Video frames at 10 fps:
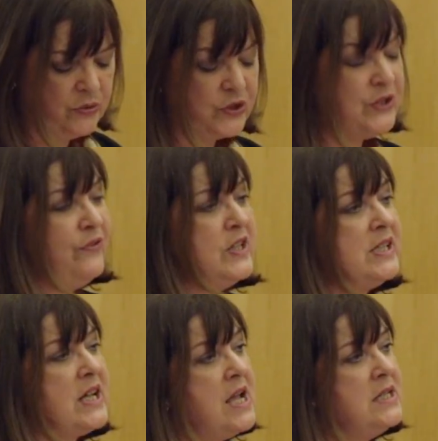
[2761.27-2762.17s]
or
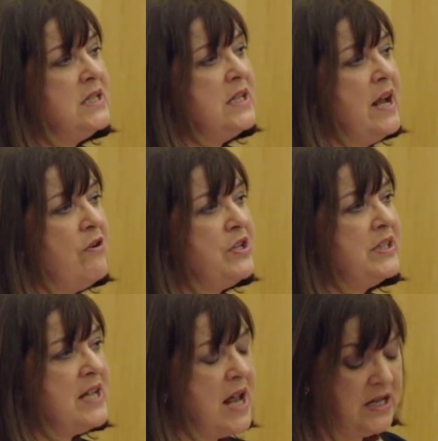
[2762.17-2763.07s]
sophisticated in their
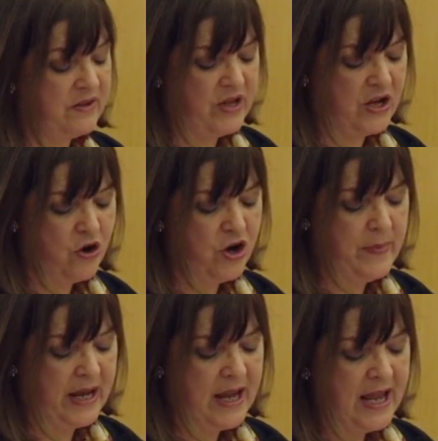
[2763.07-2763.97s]
understanding of the
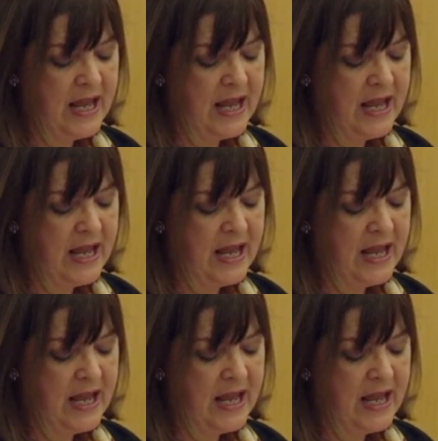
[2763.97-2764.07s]
economy